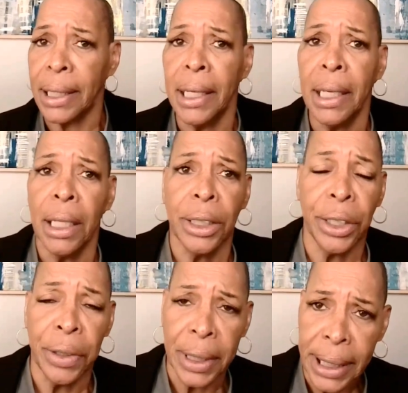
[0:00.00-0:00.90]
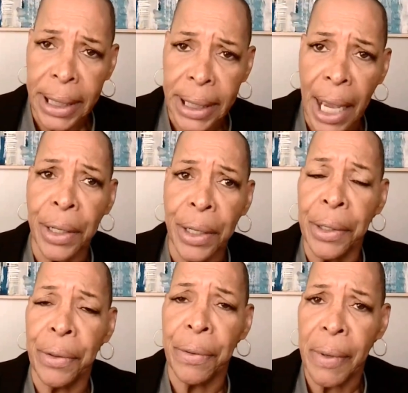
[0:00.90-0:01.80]
so you can see how you can
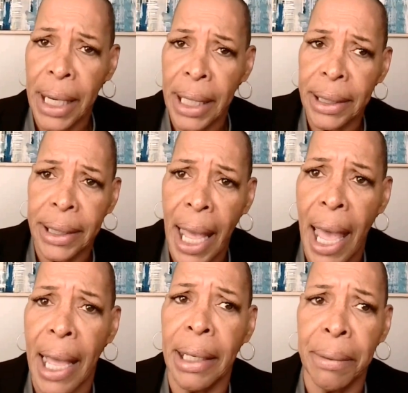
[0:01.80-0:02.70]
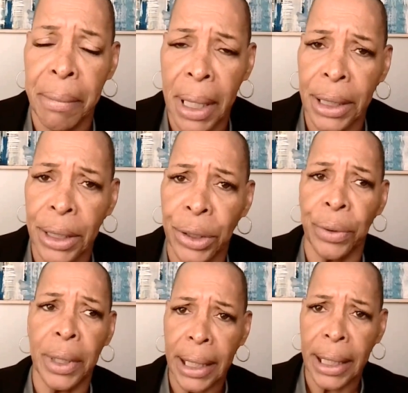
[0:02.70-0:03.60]
arrange that and make sure
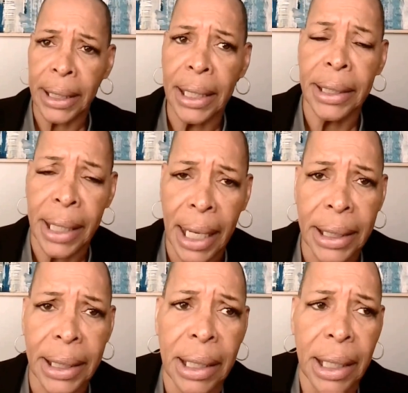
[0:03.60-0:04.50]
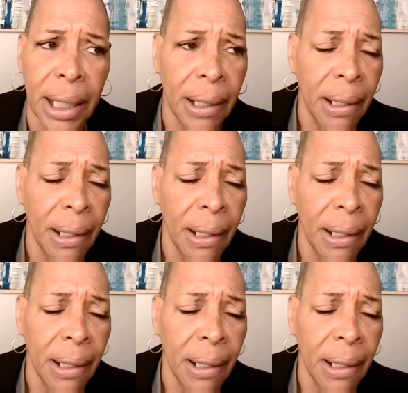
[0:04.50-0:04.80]
that that's nice and neat.